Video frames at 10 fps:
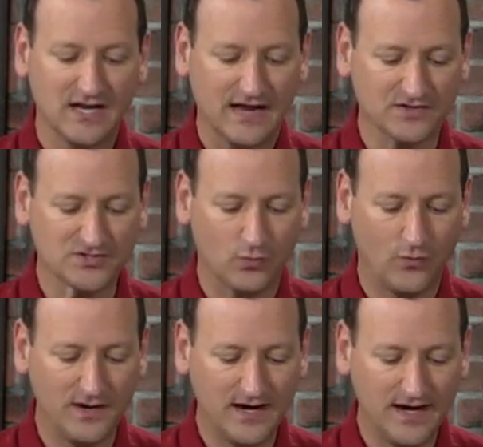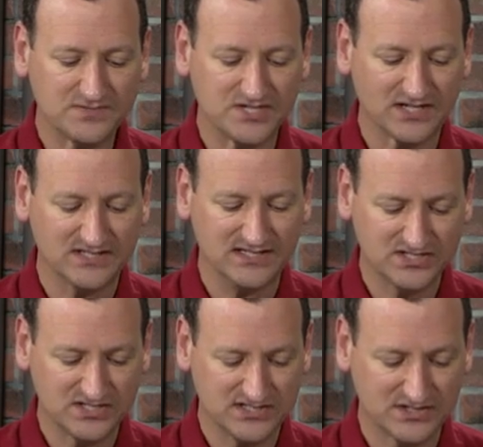And there's one object in
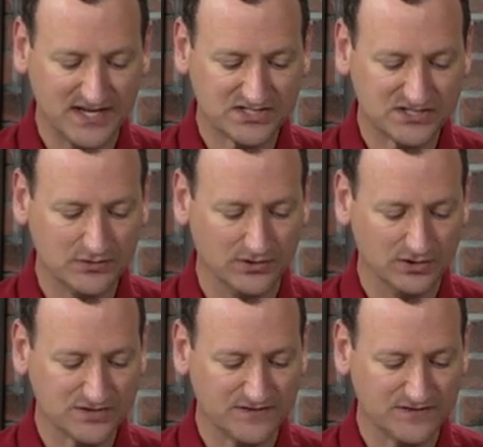each of these last 2 OUs.